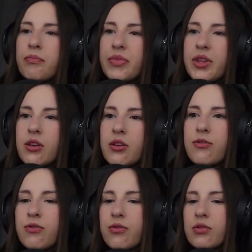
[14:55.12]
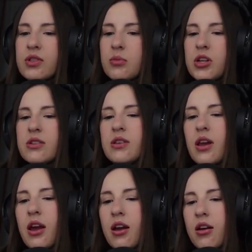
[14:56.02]
if somebody doesn't
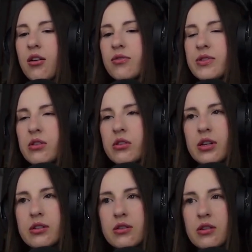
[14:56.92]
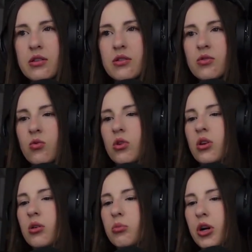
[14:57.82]
have celiac disease
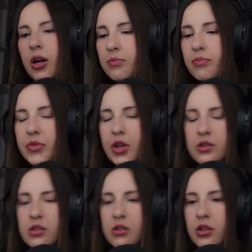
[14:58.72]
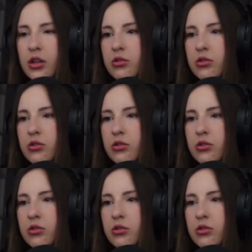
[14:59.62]
or perhaps non-celiac gluten